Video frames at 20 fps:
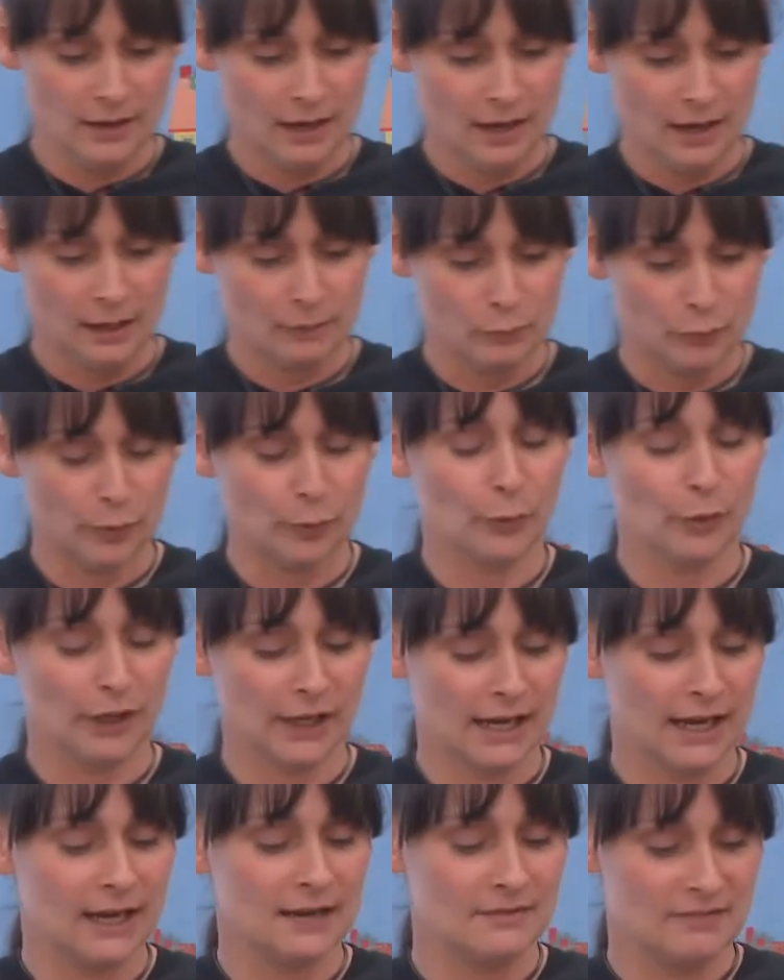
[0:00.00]
Um, we're
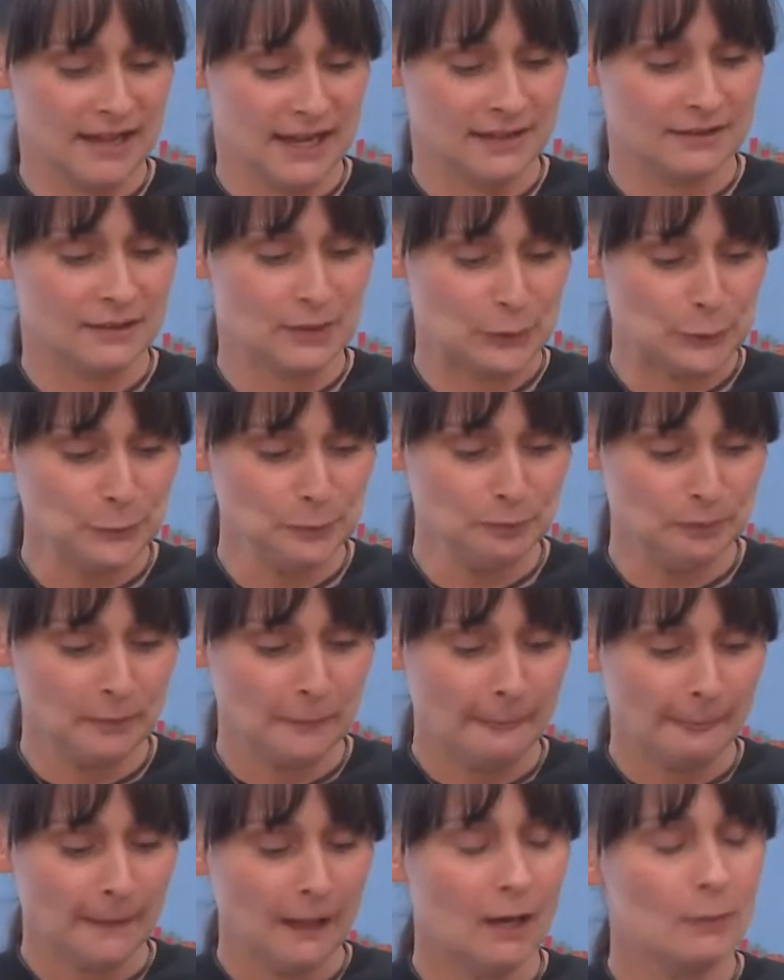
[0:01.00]
working on that though.
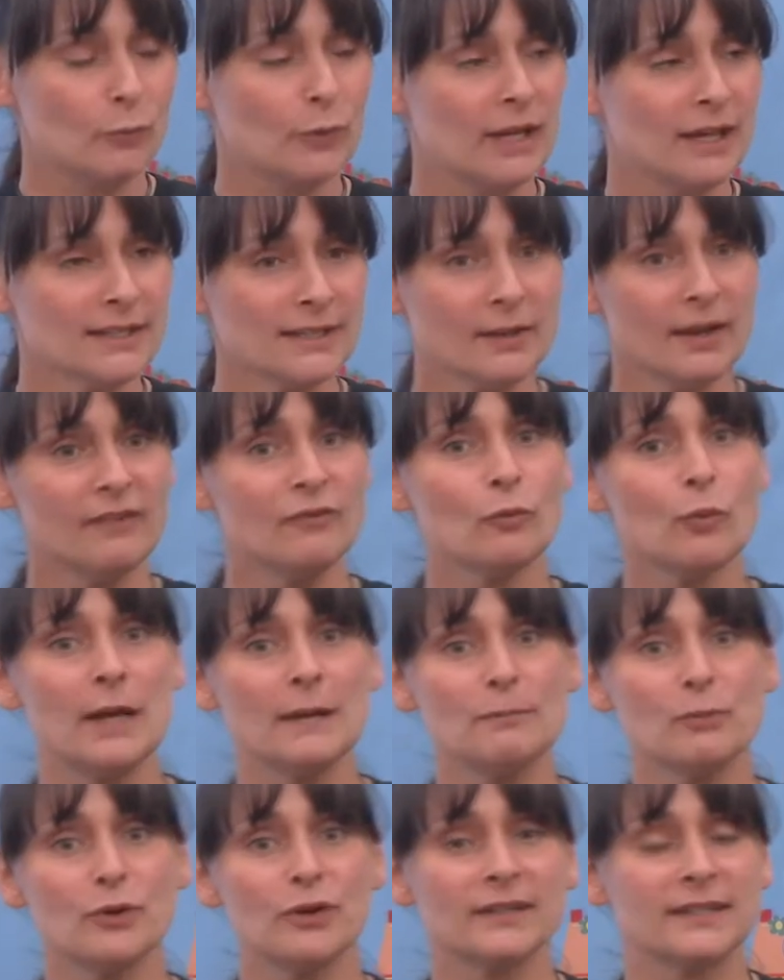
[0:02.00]
Um, we also have
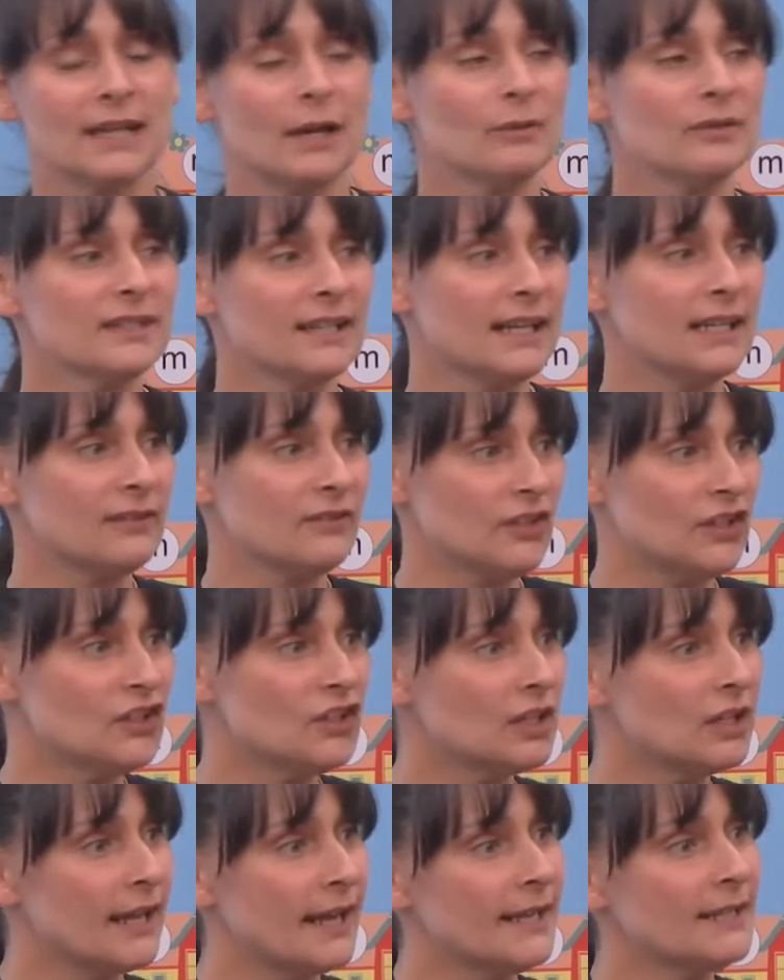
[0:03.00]
whiteboards outside of
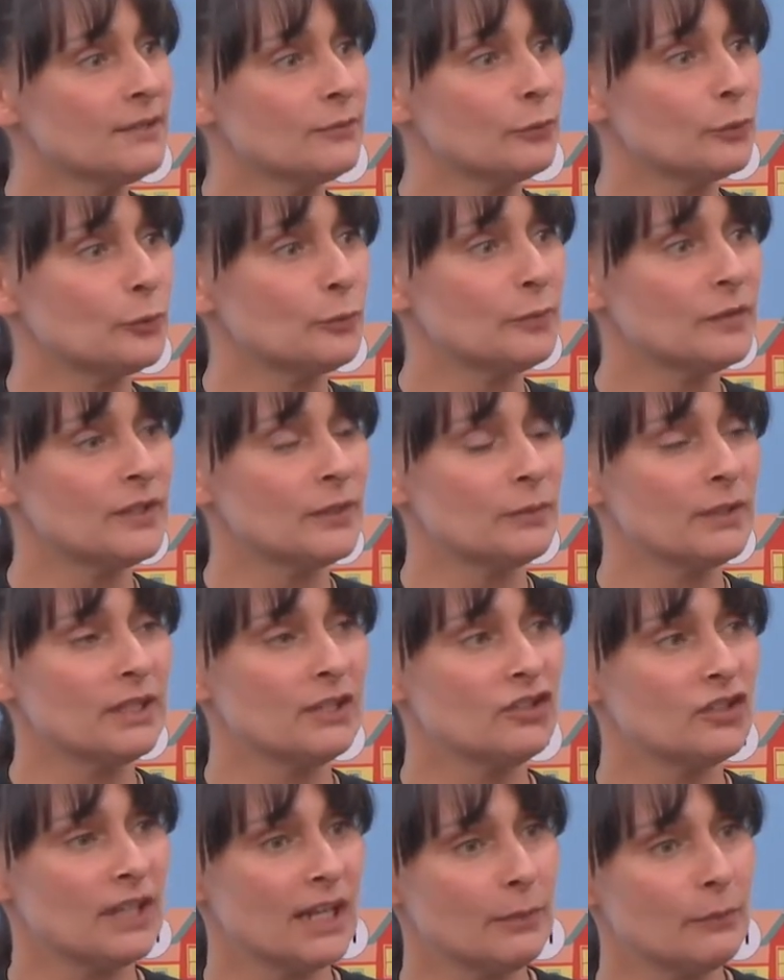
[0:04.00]
each classroom. So
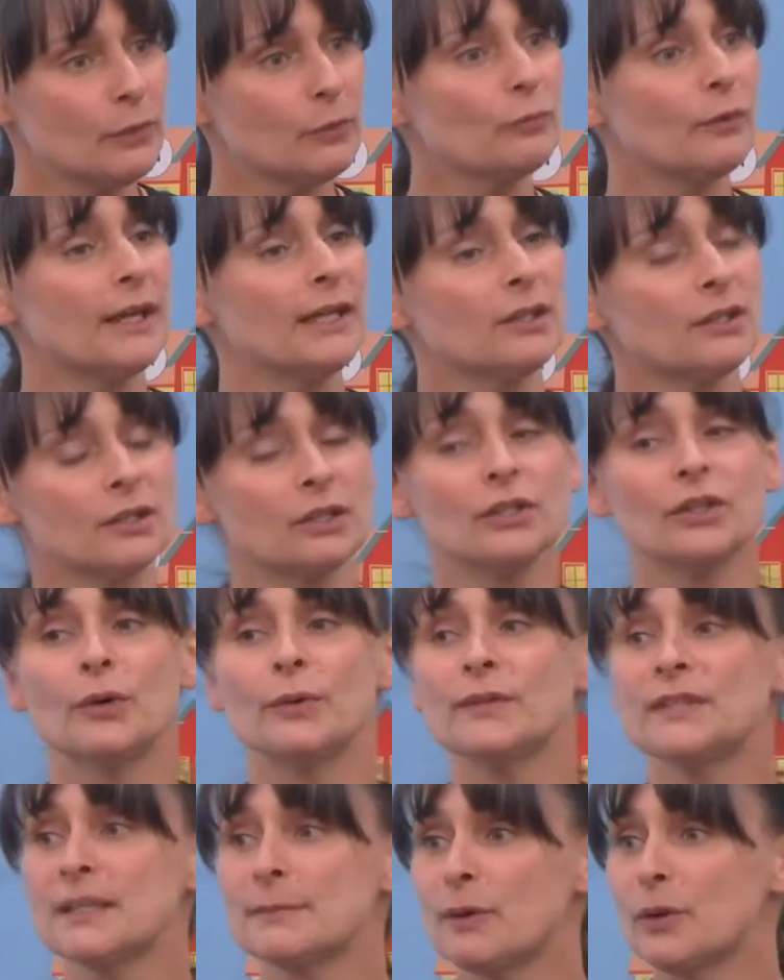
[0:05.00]
each day we'll write little
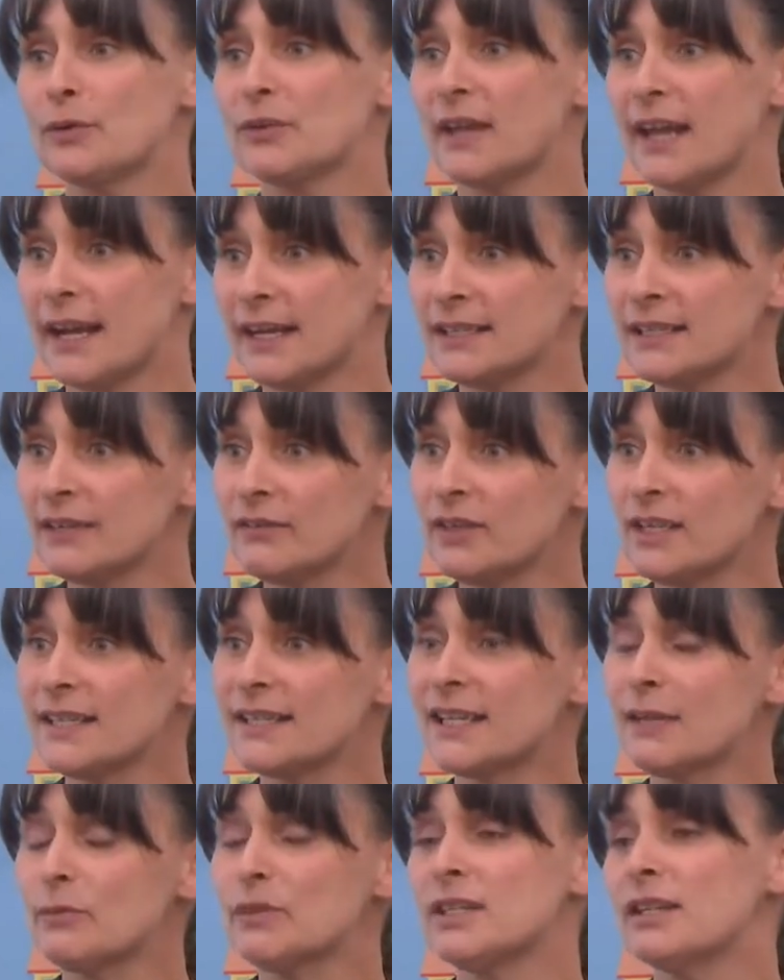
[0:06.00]
notes about the
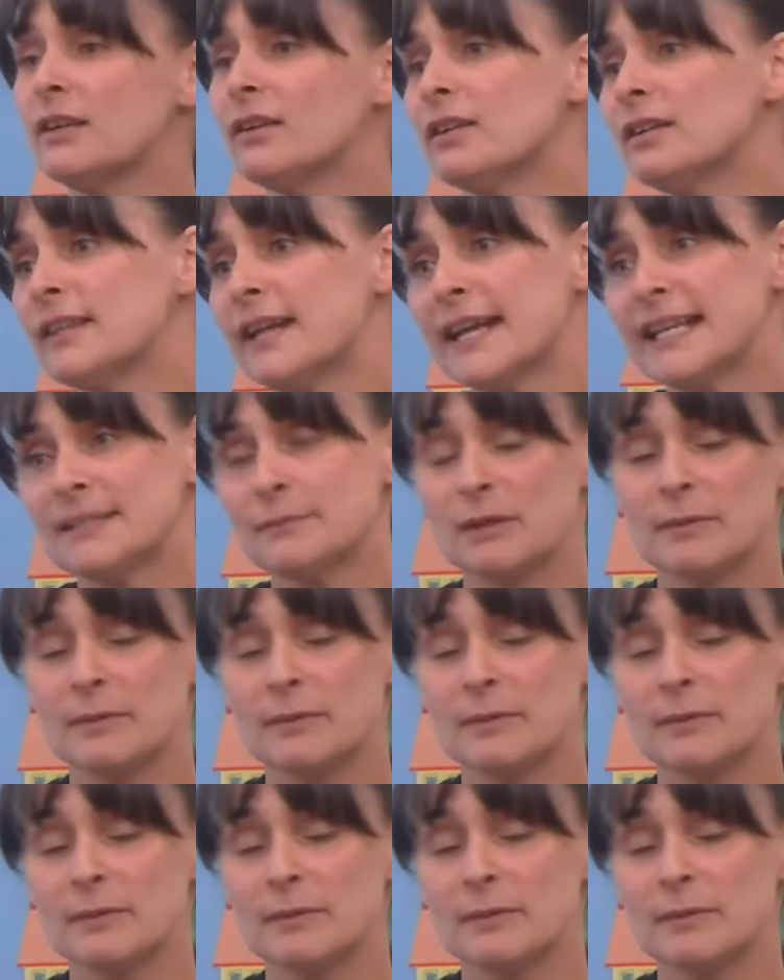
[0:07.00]
activities that we did in our class,